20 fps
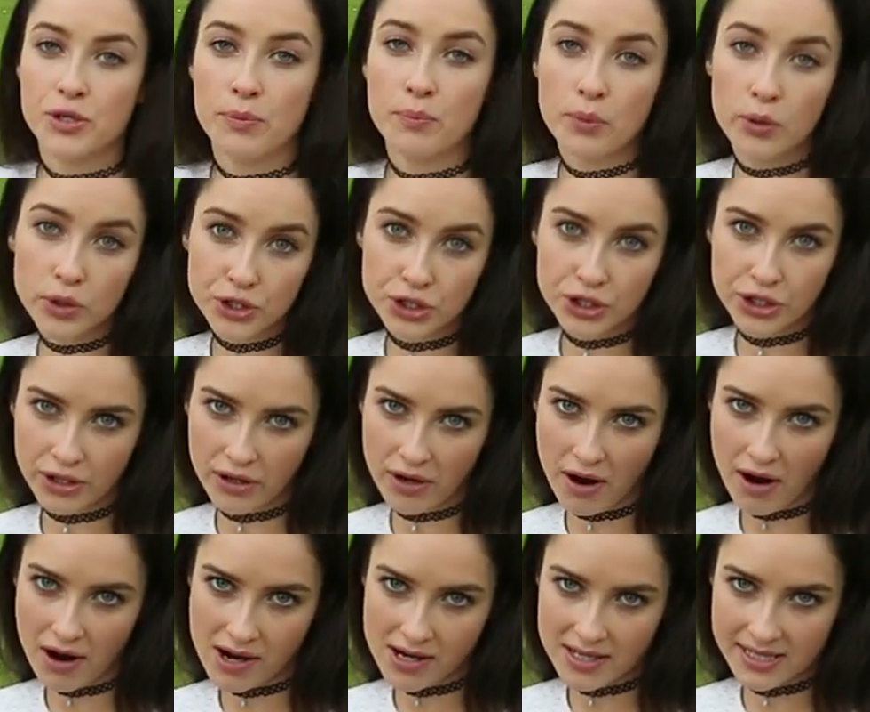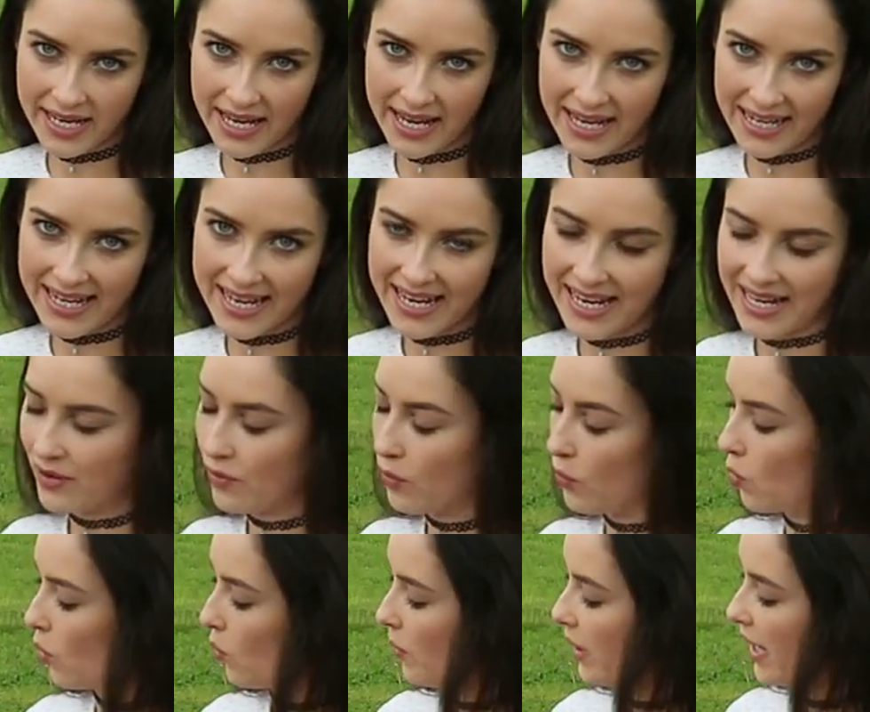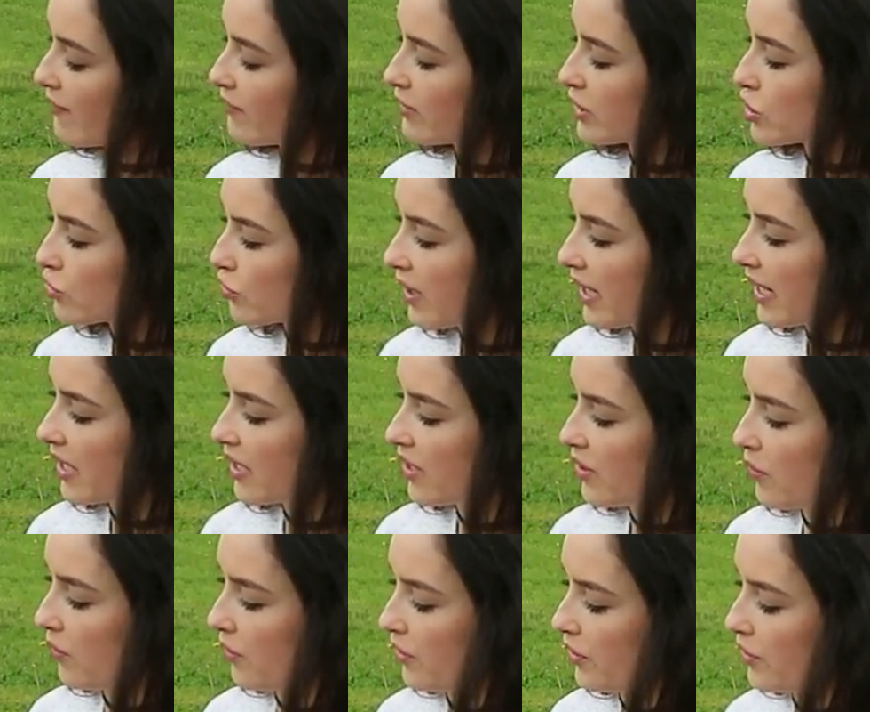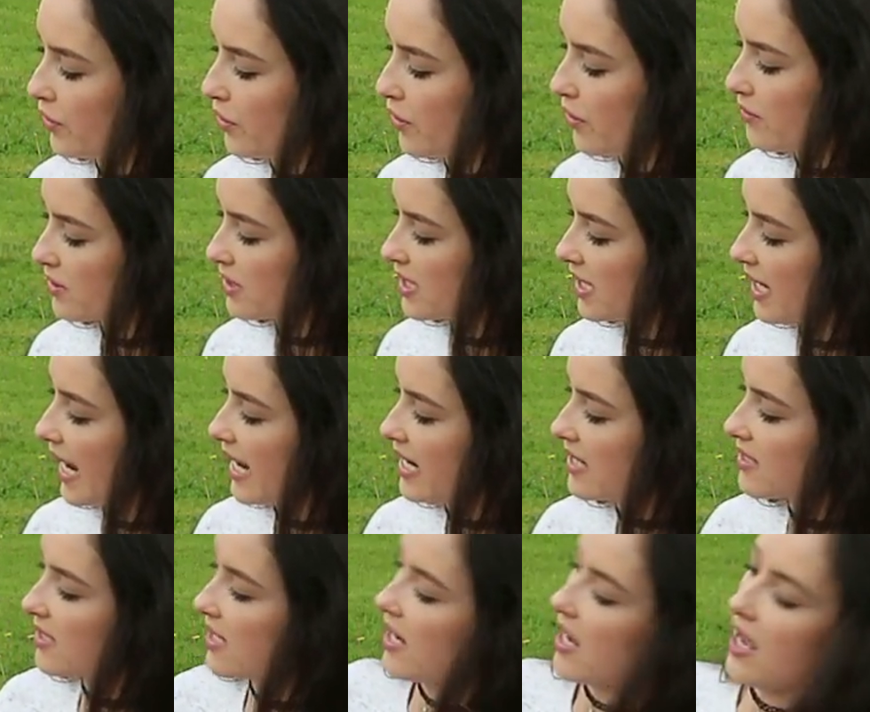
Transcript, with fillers: to put your cocktail in or whatever drink you, you're going to get